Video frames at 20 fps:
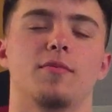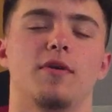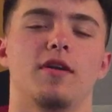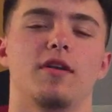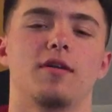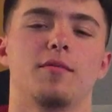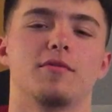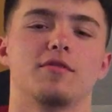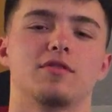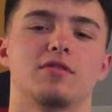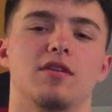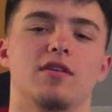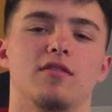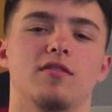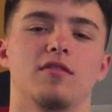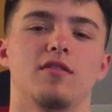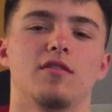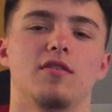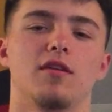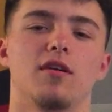My name is
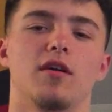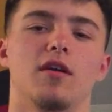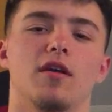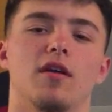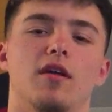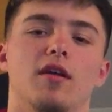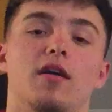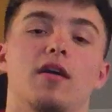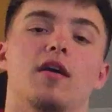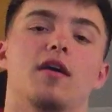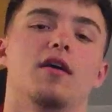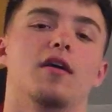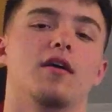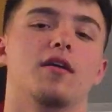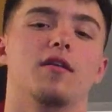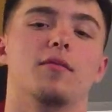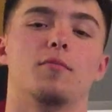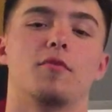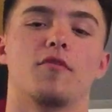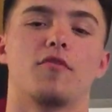Dylan,
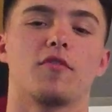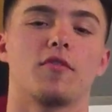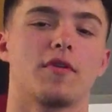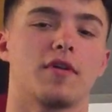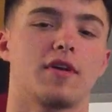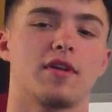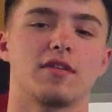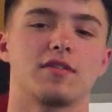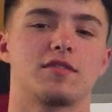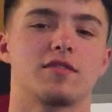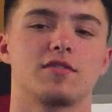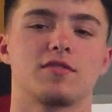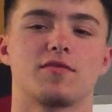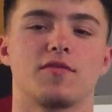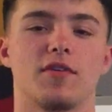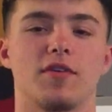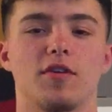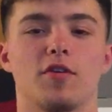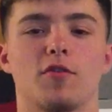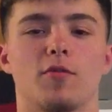and before we get into this
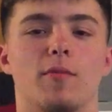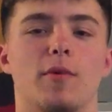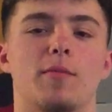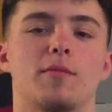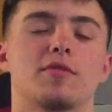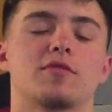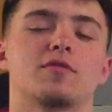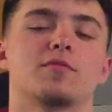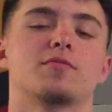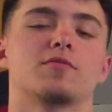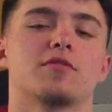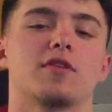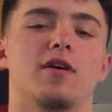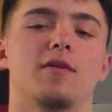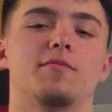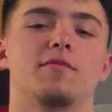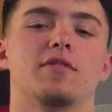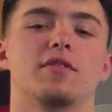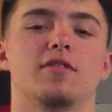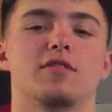video, remember to
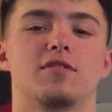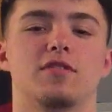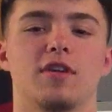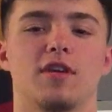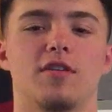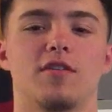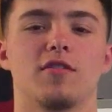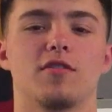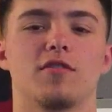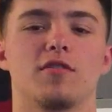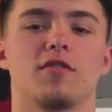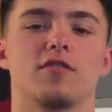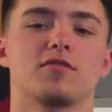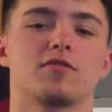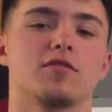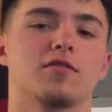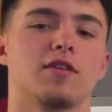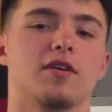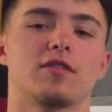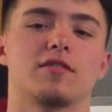subscribe to the channel and
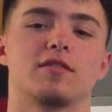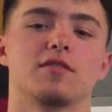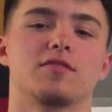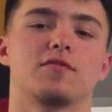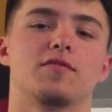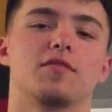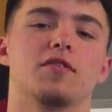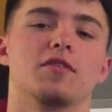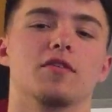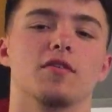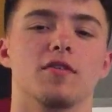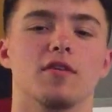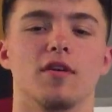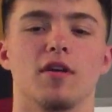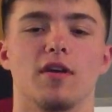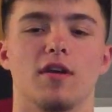also like this video,